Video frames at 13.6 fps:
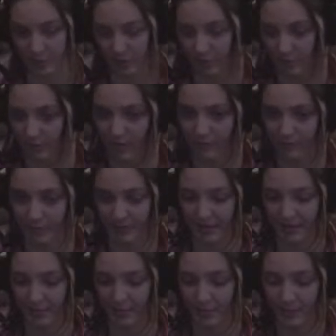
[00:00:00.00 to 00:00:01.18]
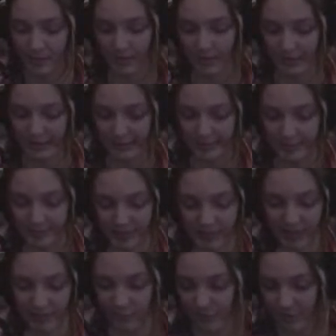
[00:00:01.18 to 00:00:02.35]
Learned a lot from him. And
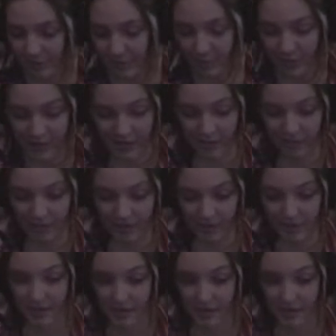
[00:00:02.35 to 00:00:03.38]
I've really been working with